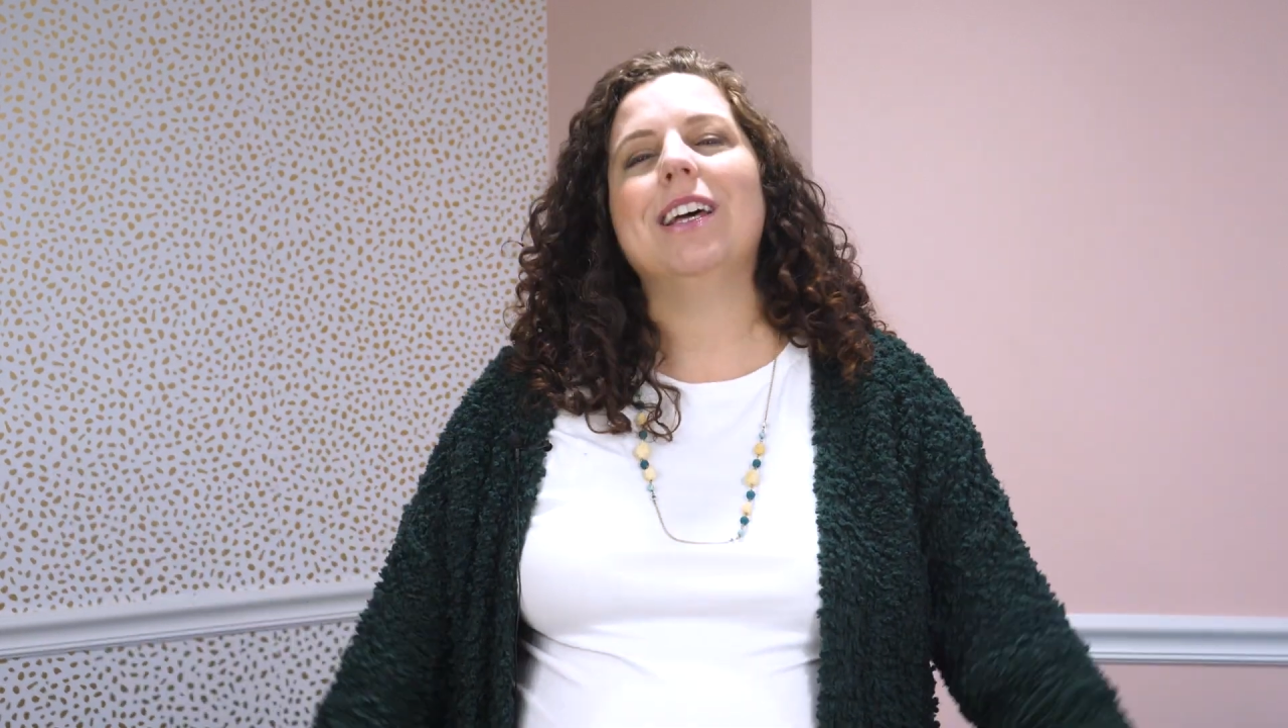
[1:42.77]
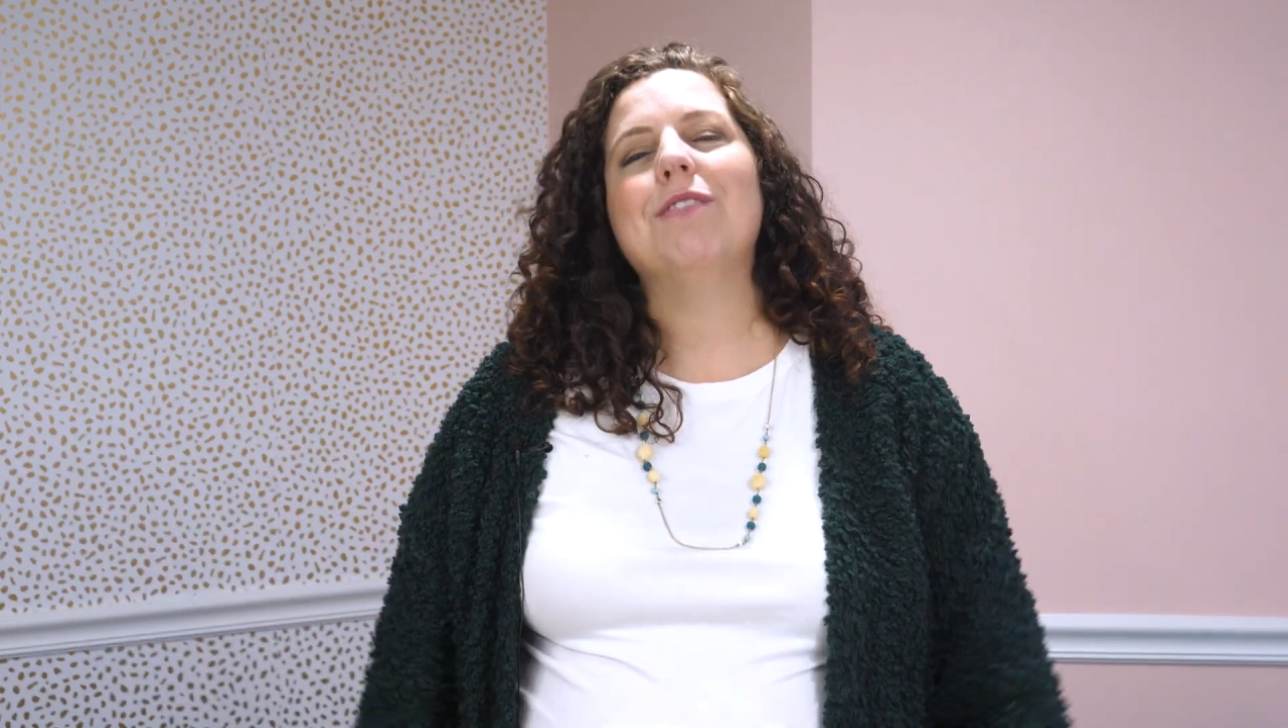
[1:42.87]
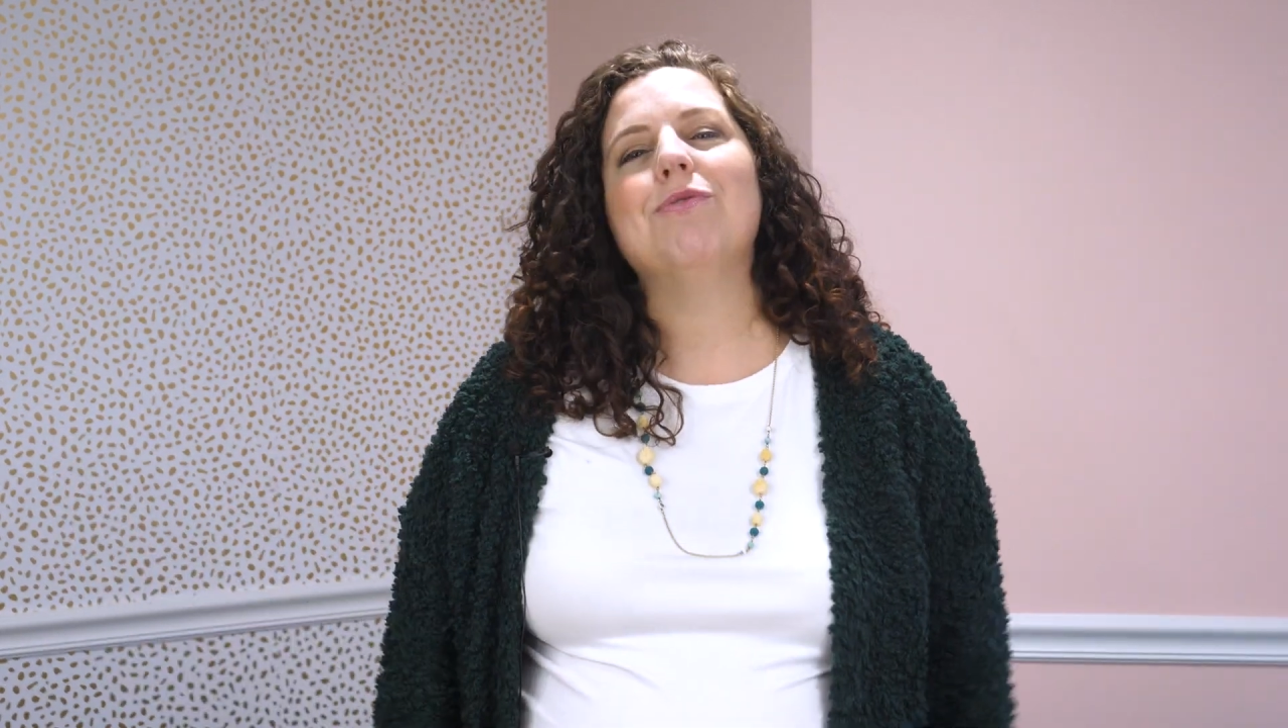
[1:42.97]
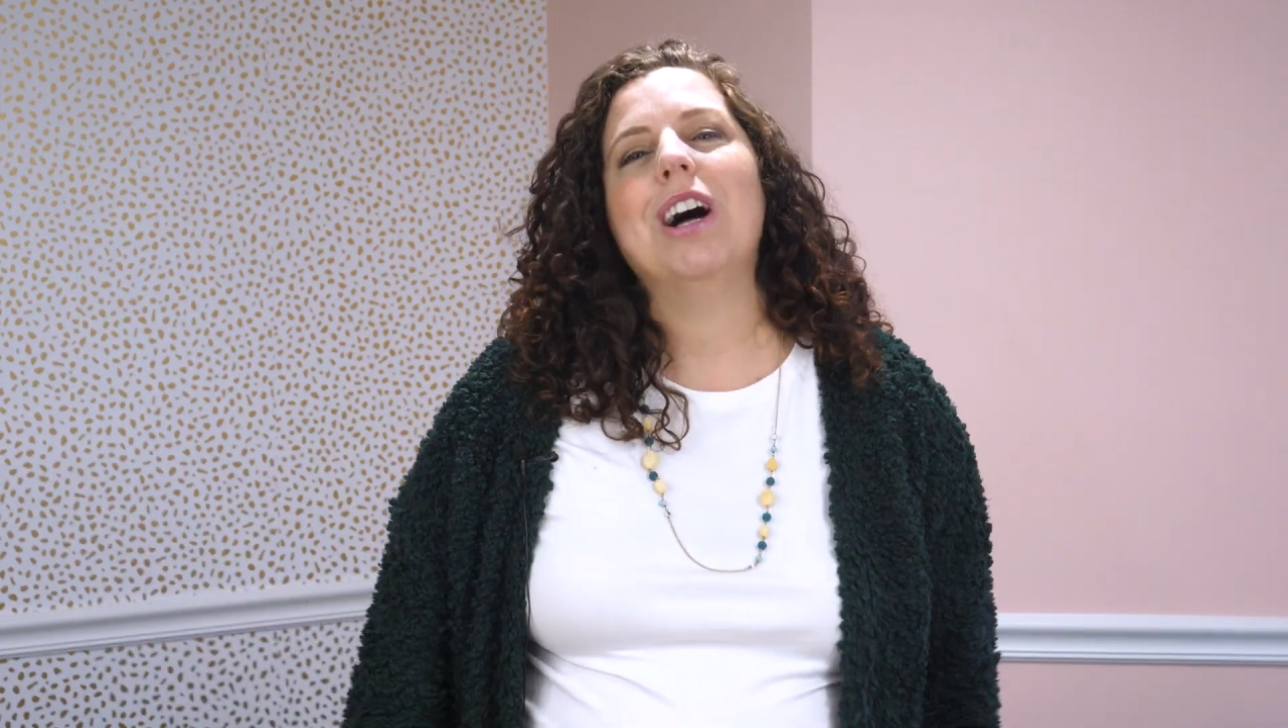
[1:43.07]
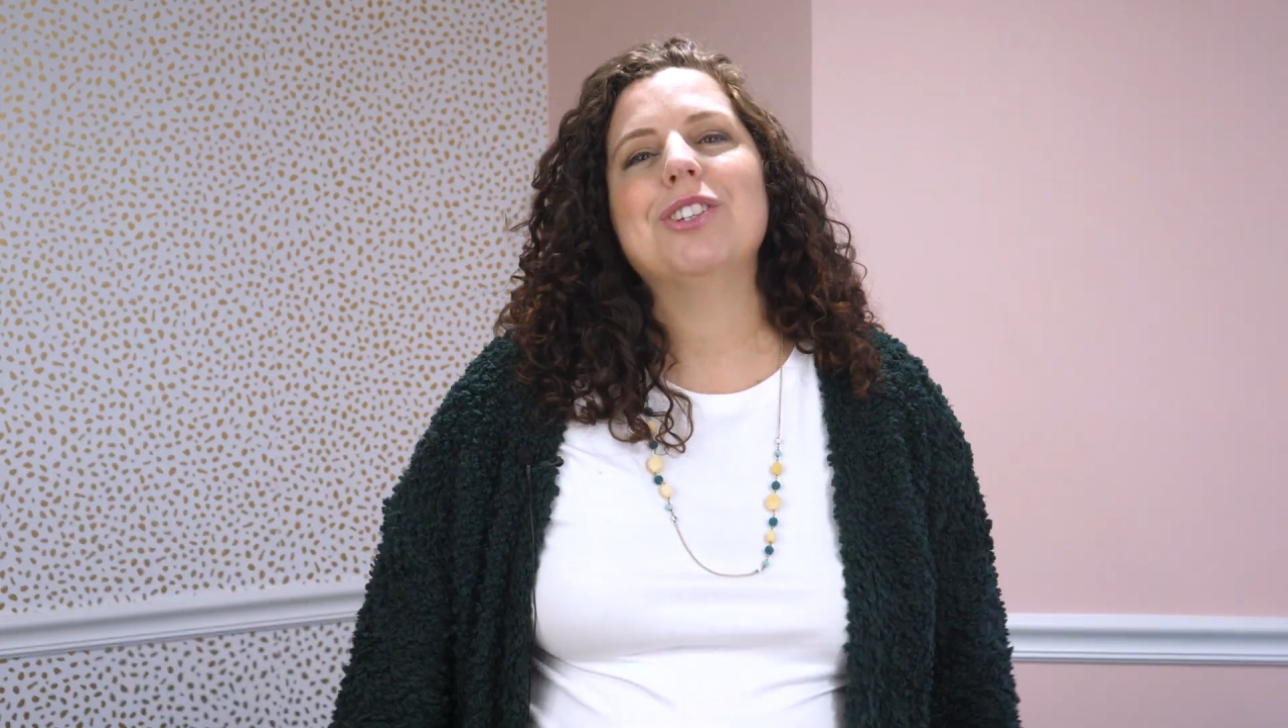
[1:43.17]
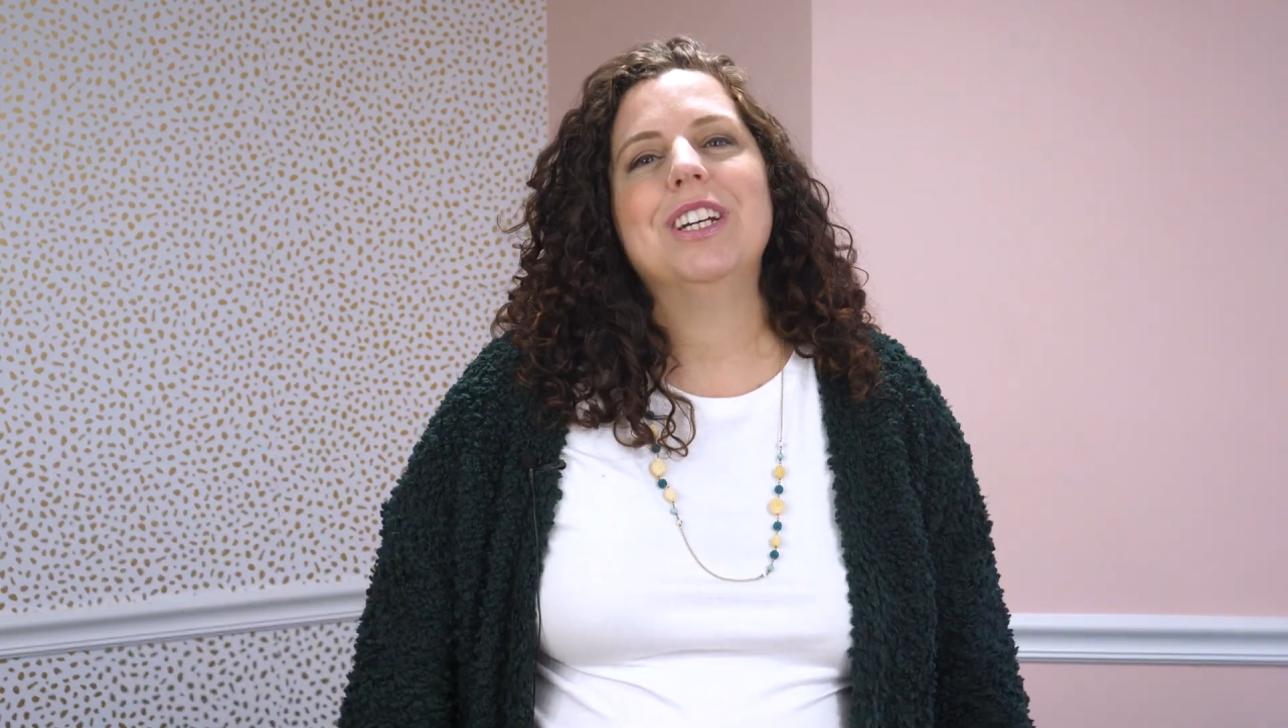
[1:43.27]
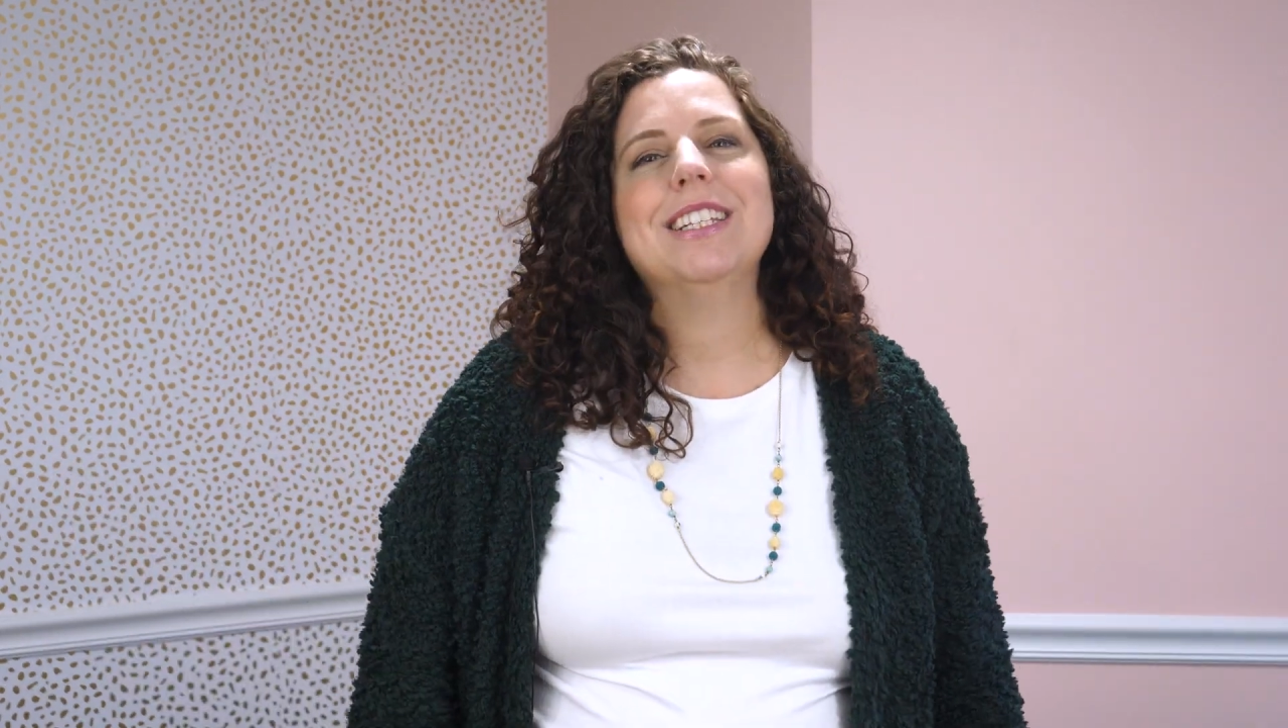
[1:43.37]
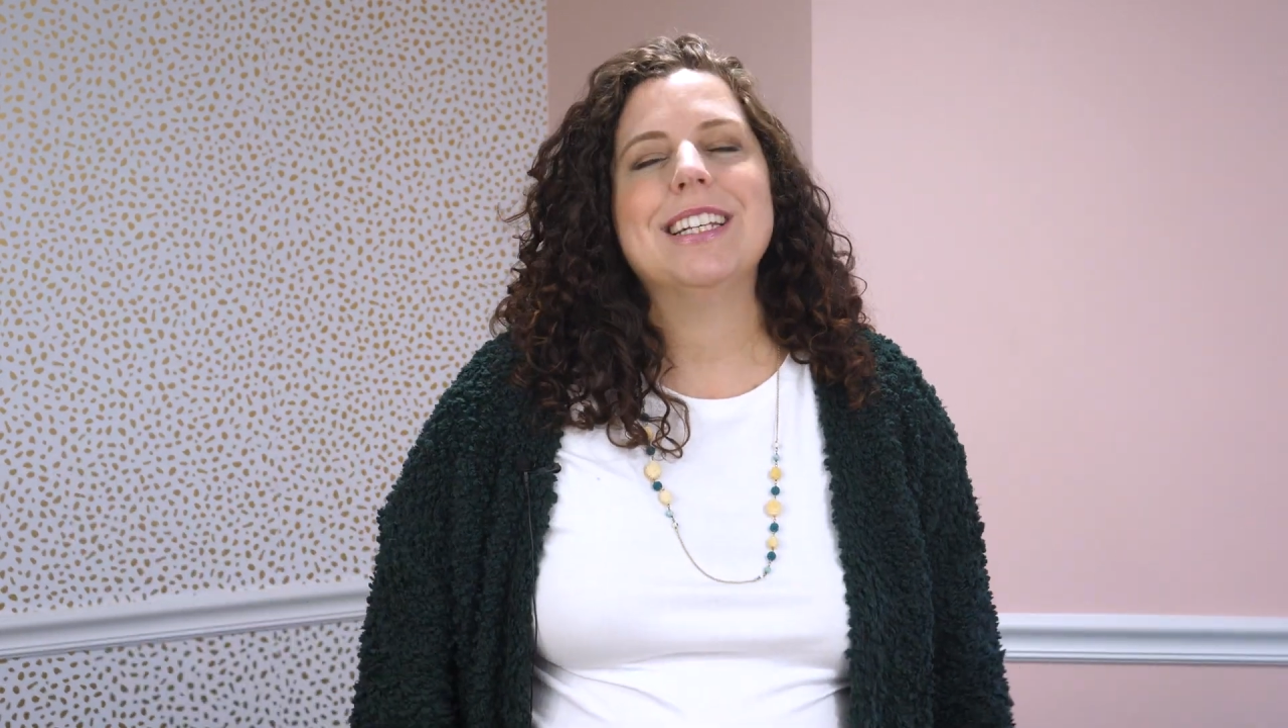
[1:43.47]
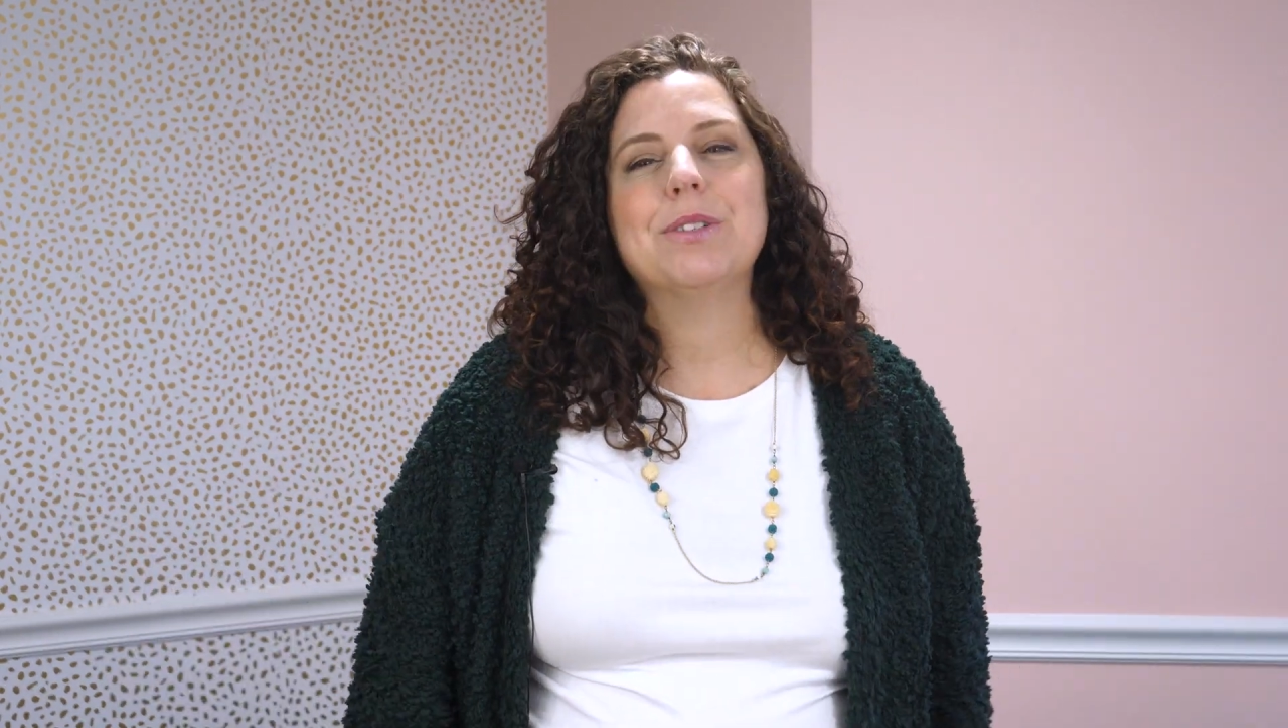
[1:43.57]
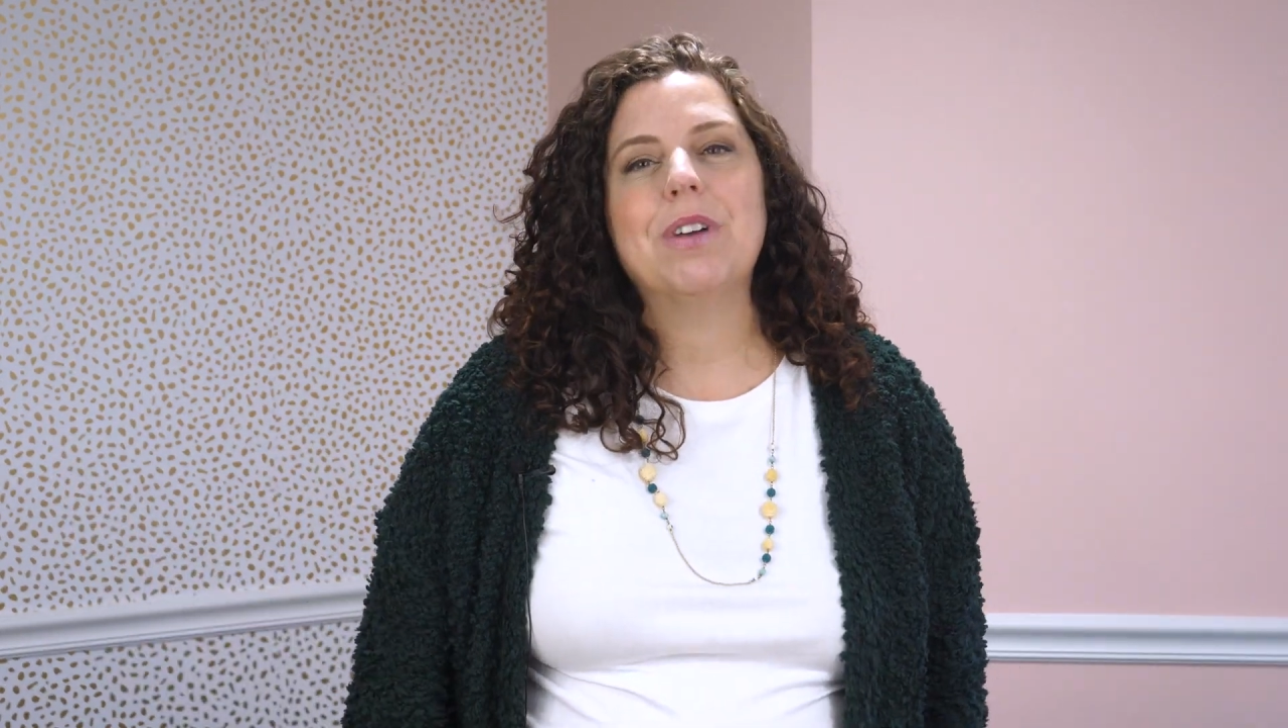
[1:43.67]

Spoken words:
self-washes as